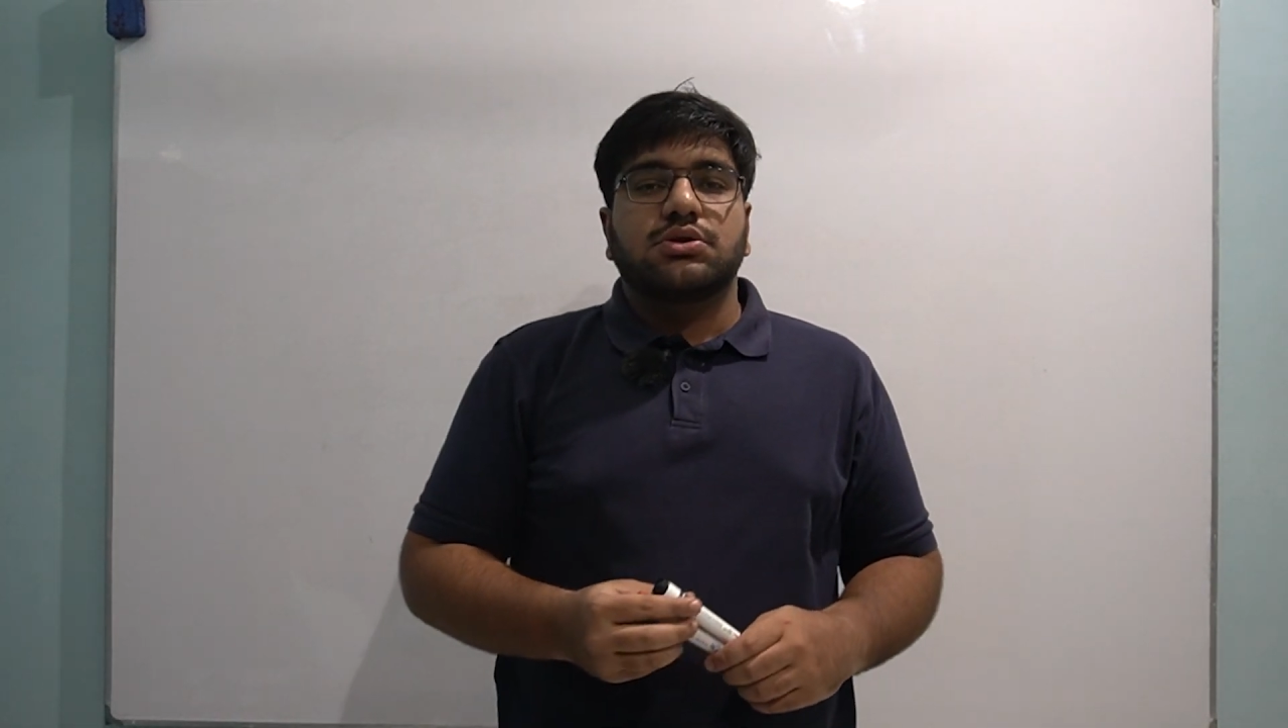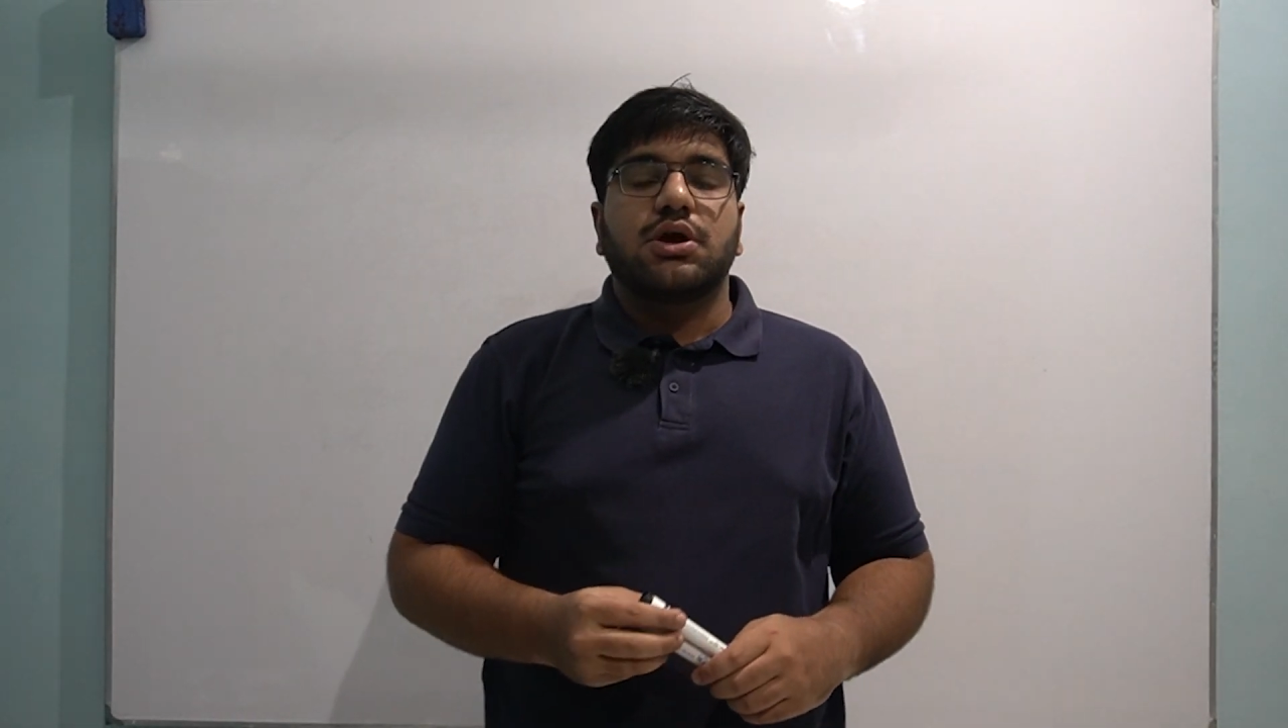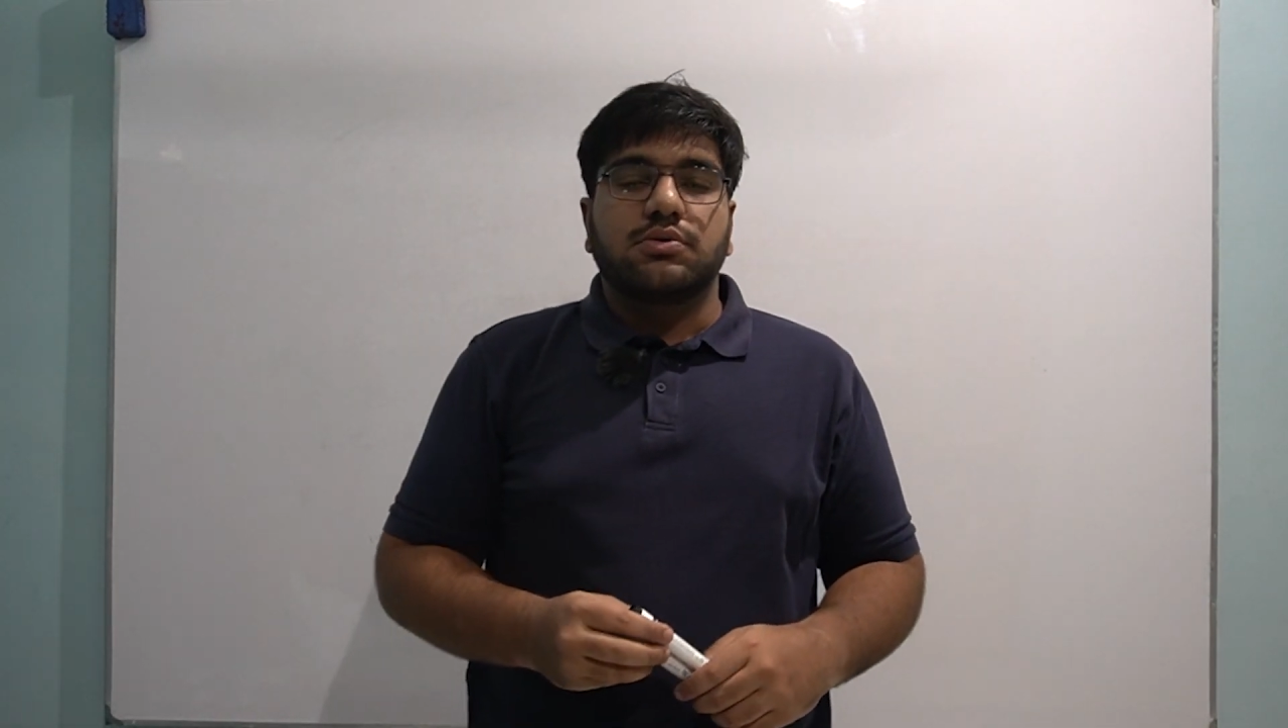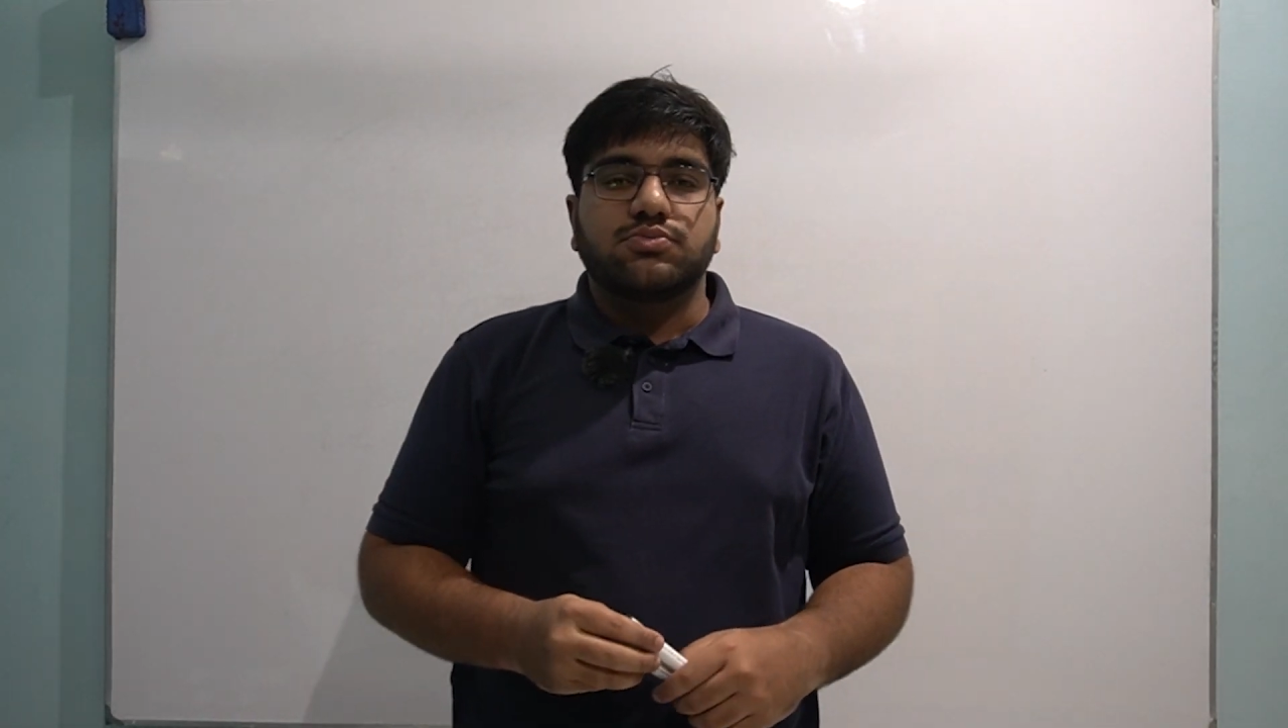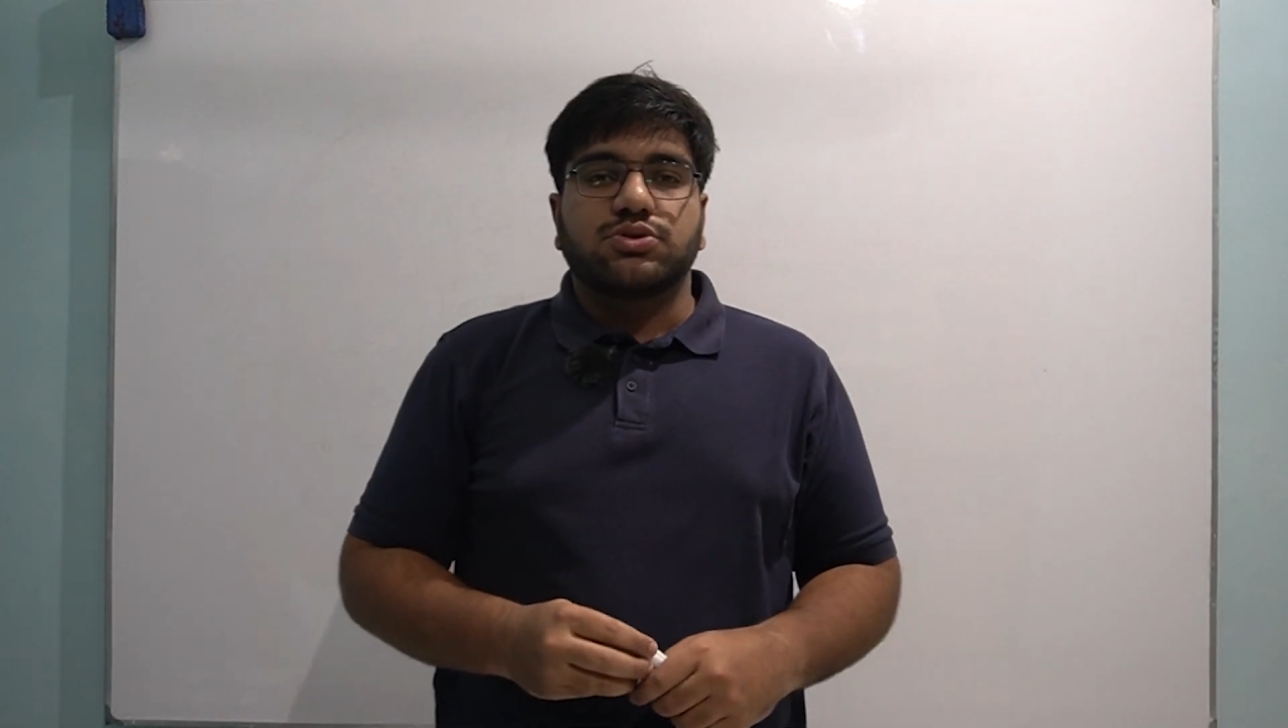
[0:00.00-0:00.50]

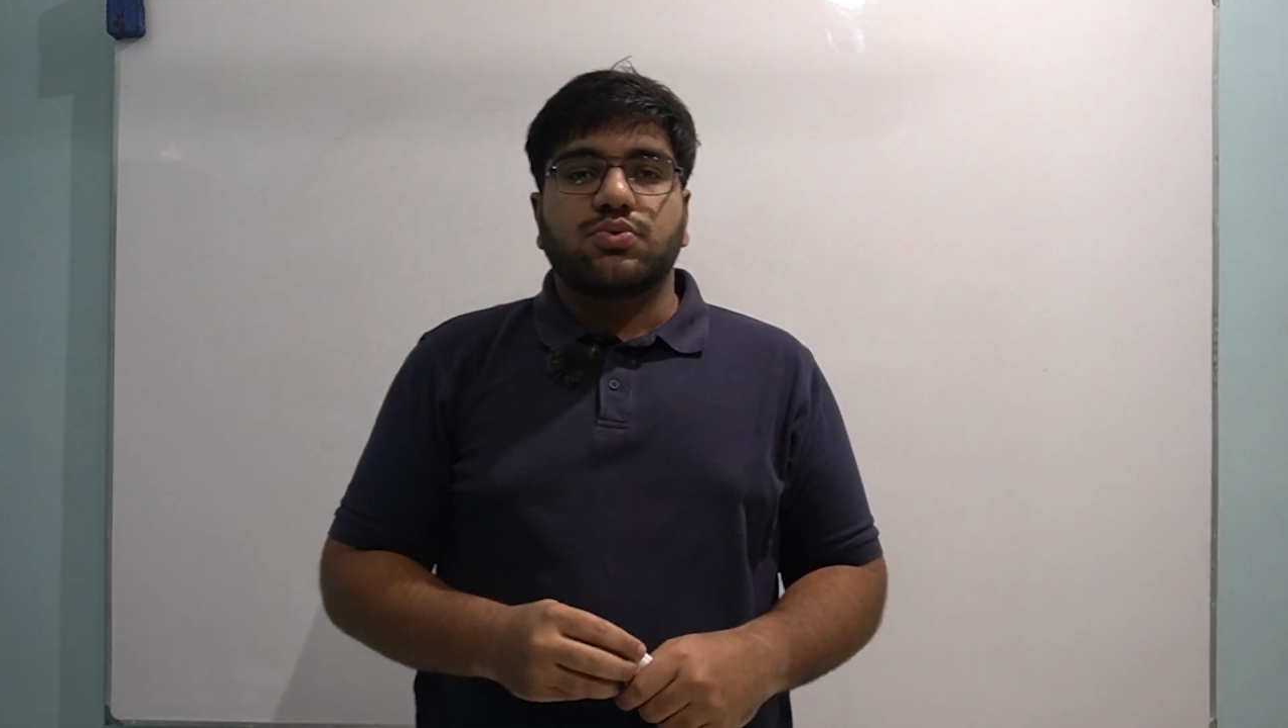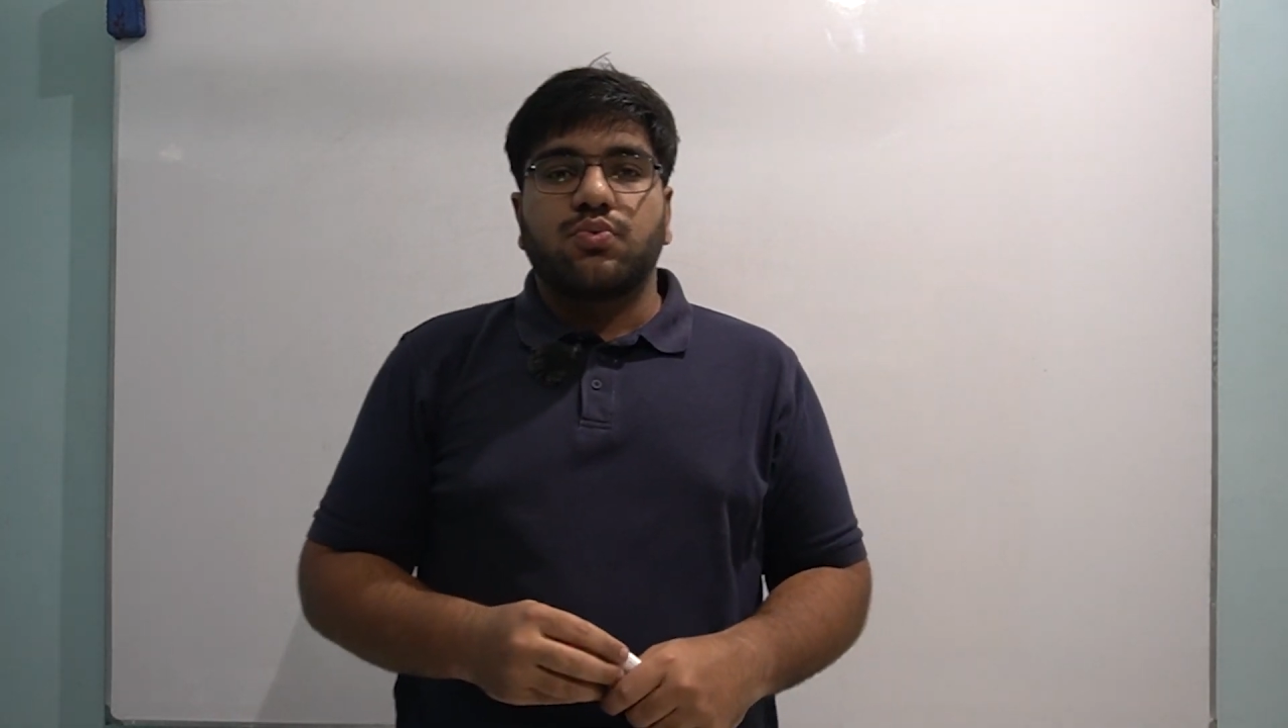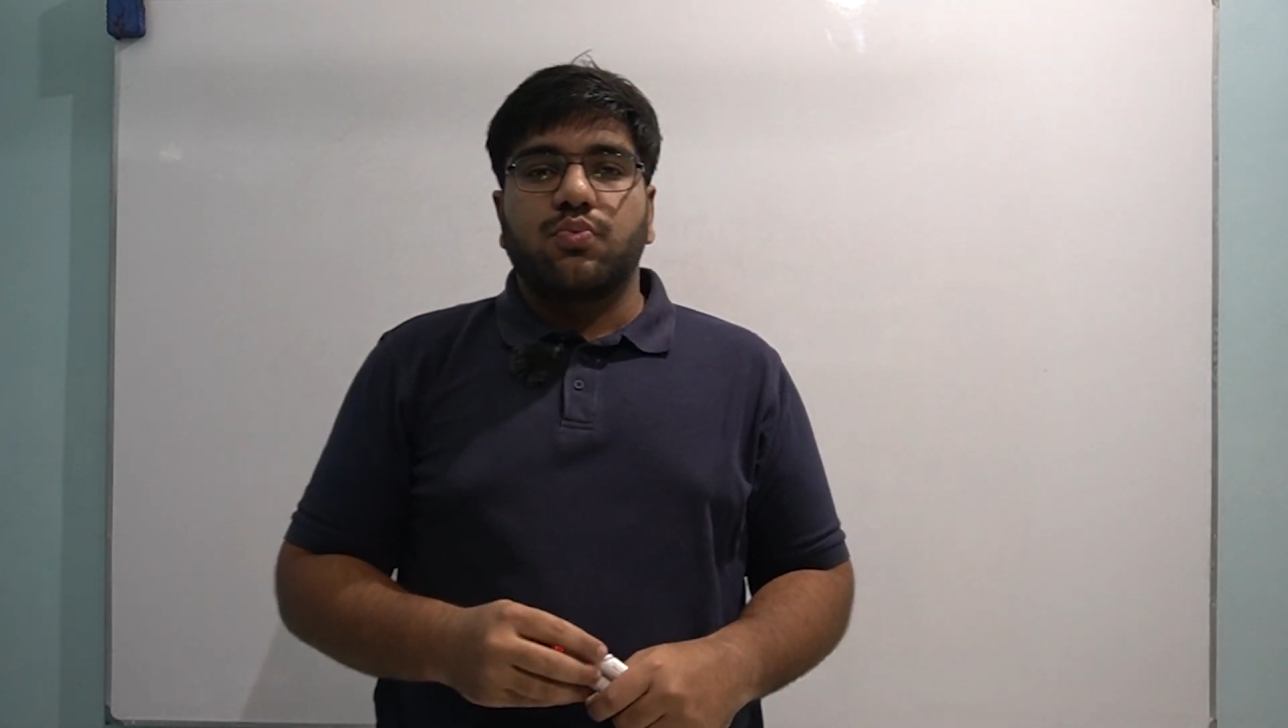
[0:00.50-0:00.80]
comes